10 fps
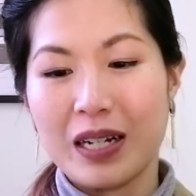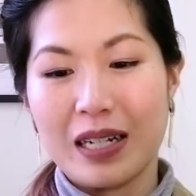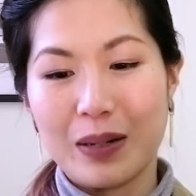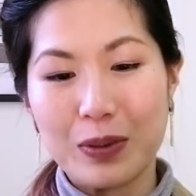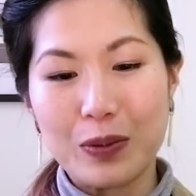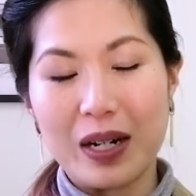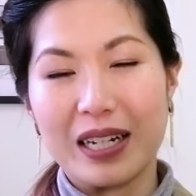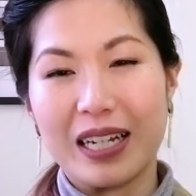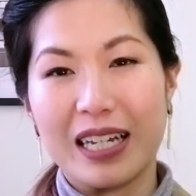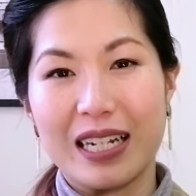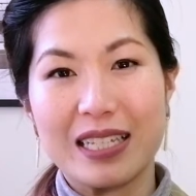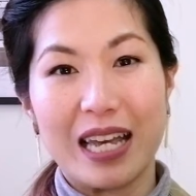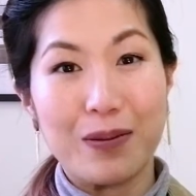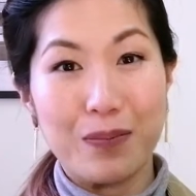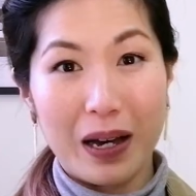Number one, it is
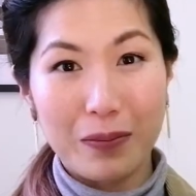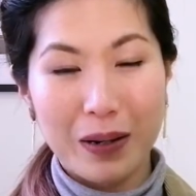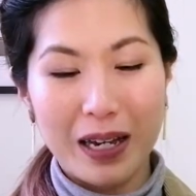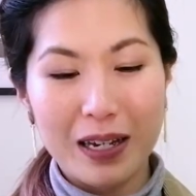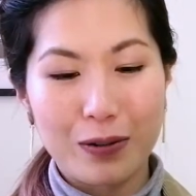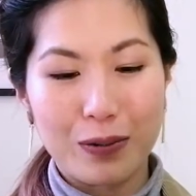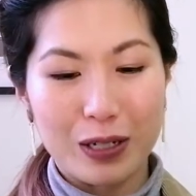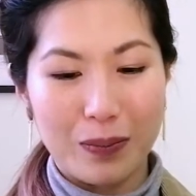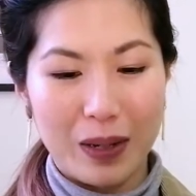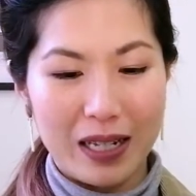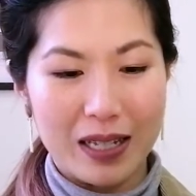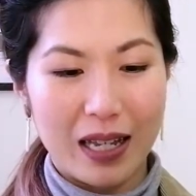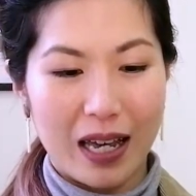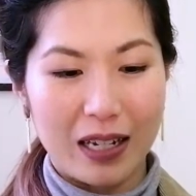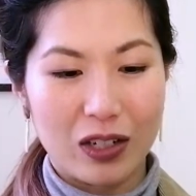a backpack, which means
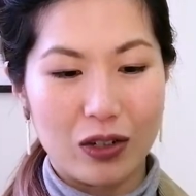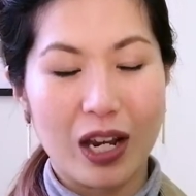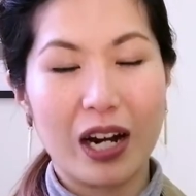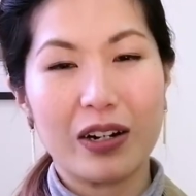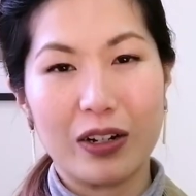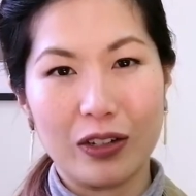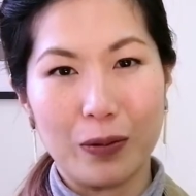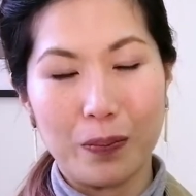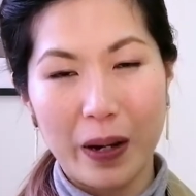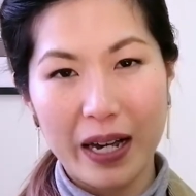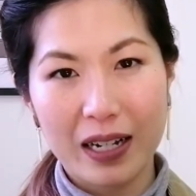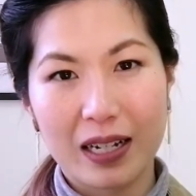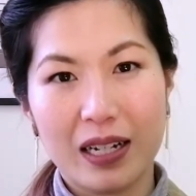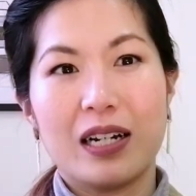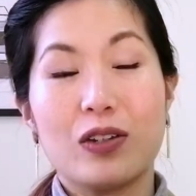that you carry it on your back,
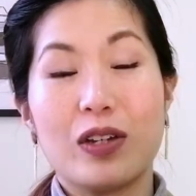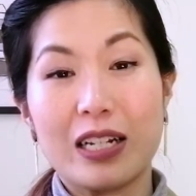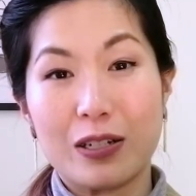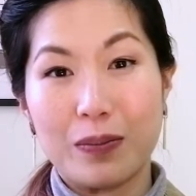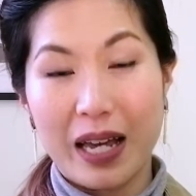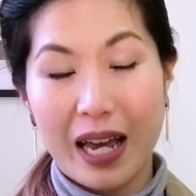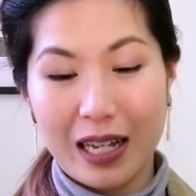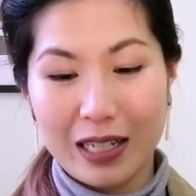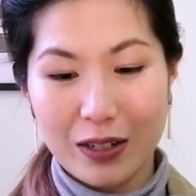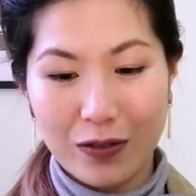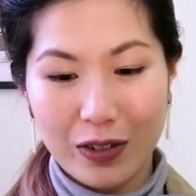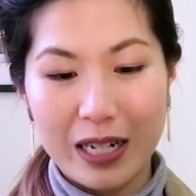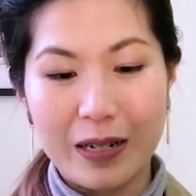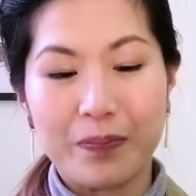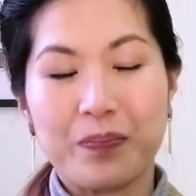you get to be
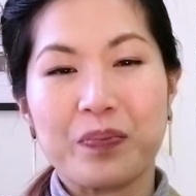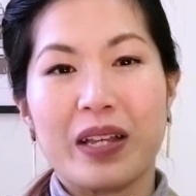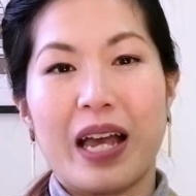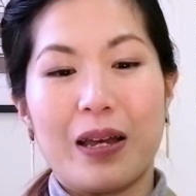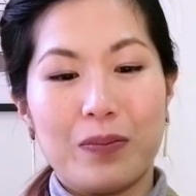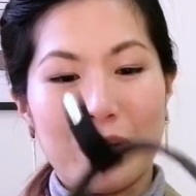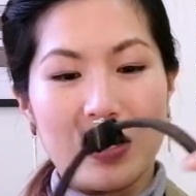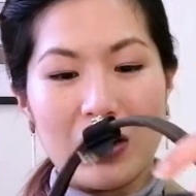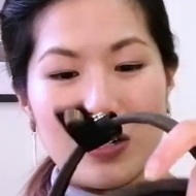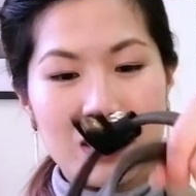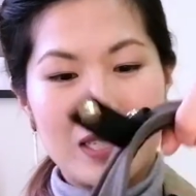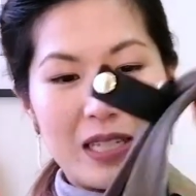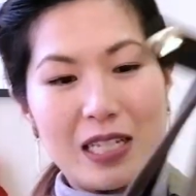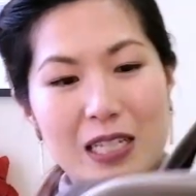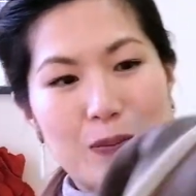hands-free, and because
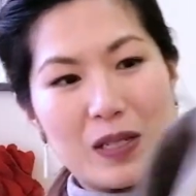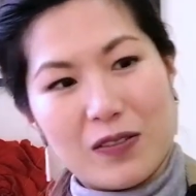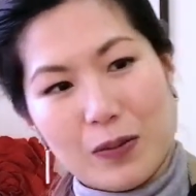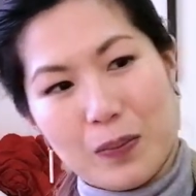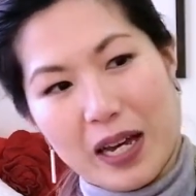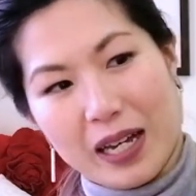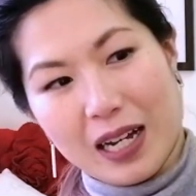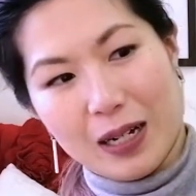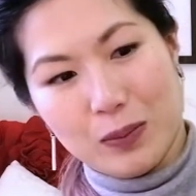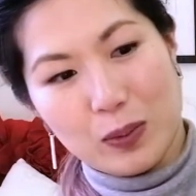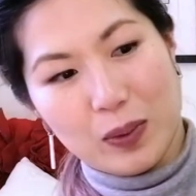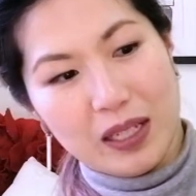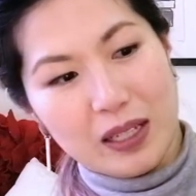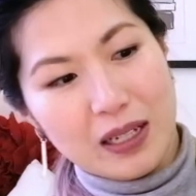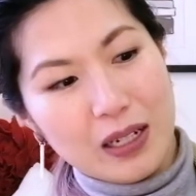this specific bag comes
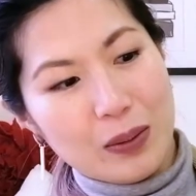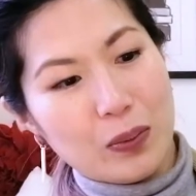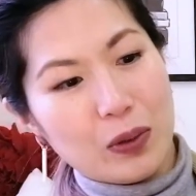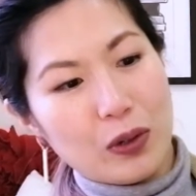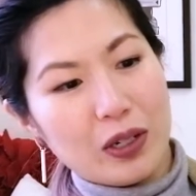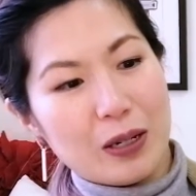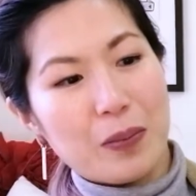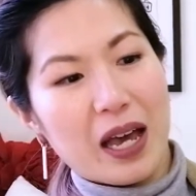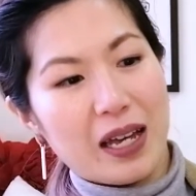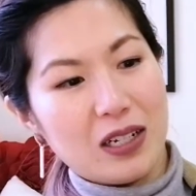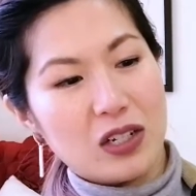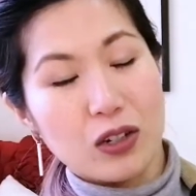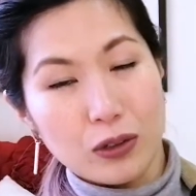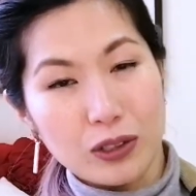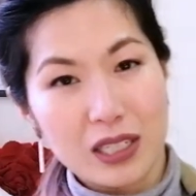with broad padded
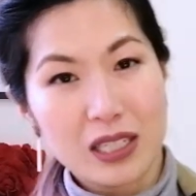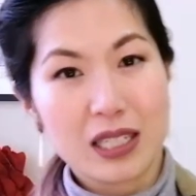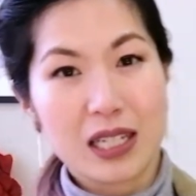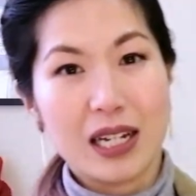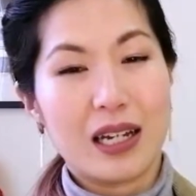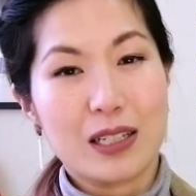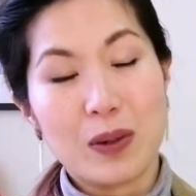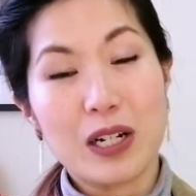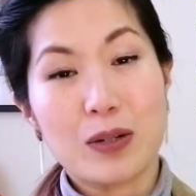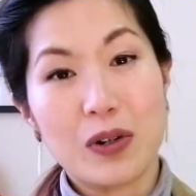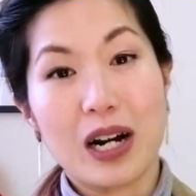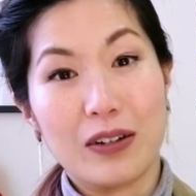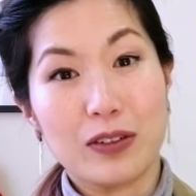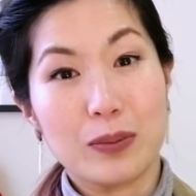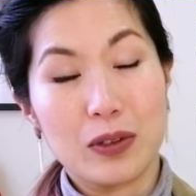shoulders, it's much more
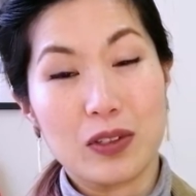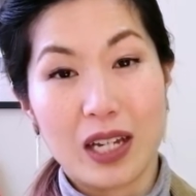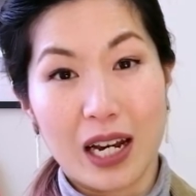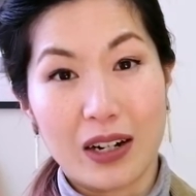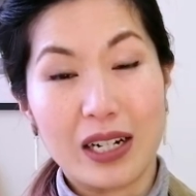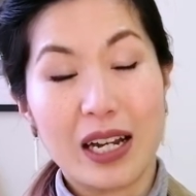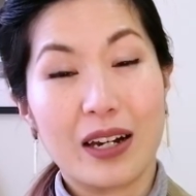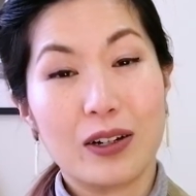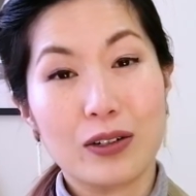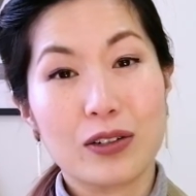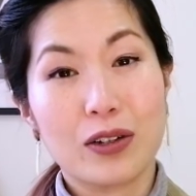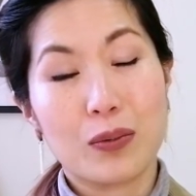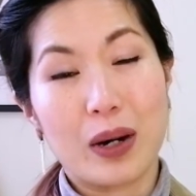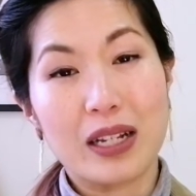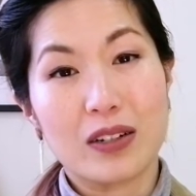comfortable to carry, and also the
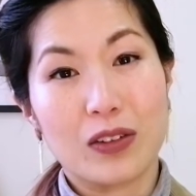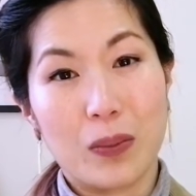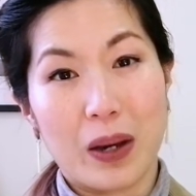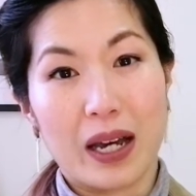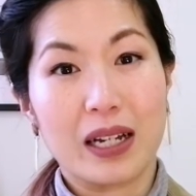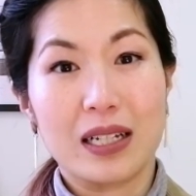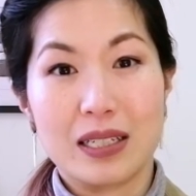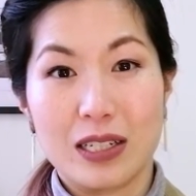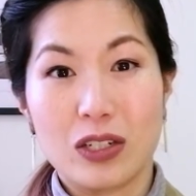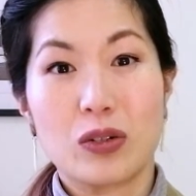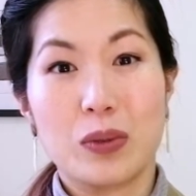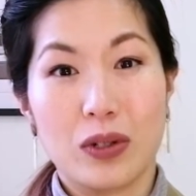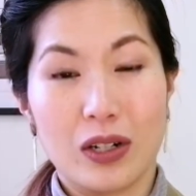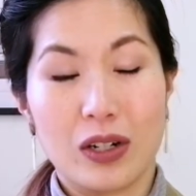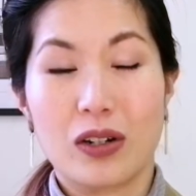weight of the bag is
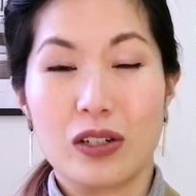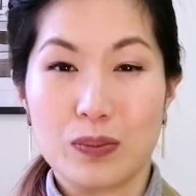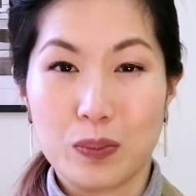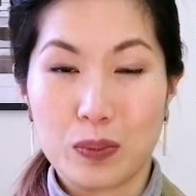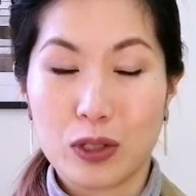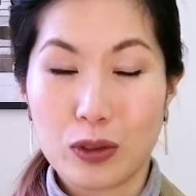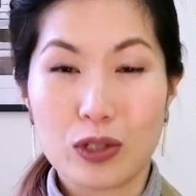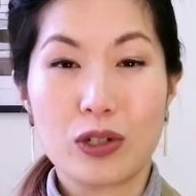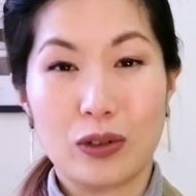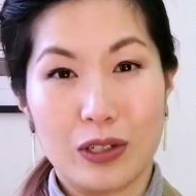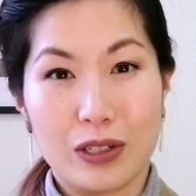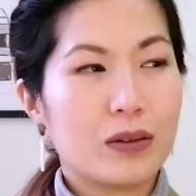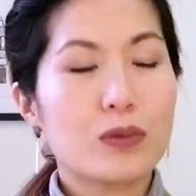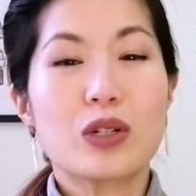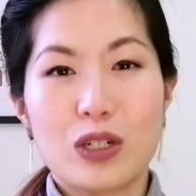distributed across two shoulders,
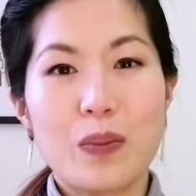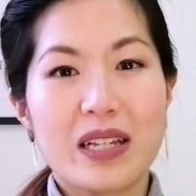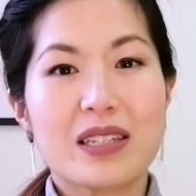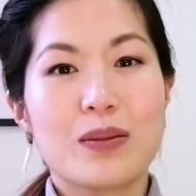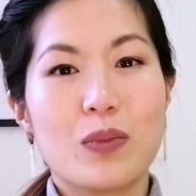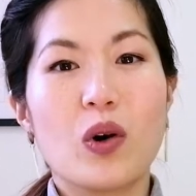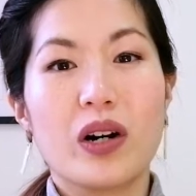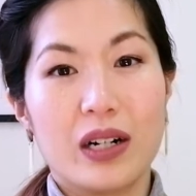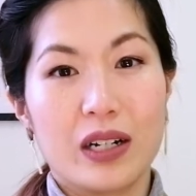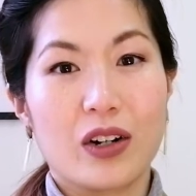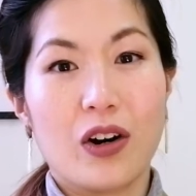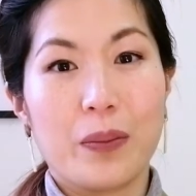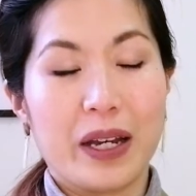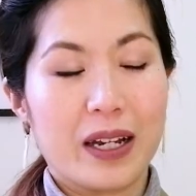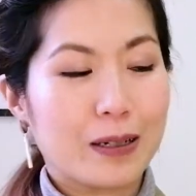which makes it more
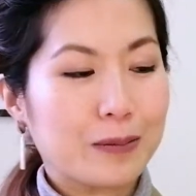ergonomic.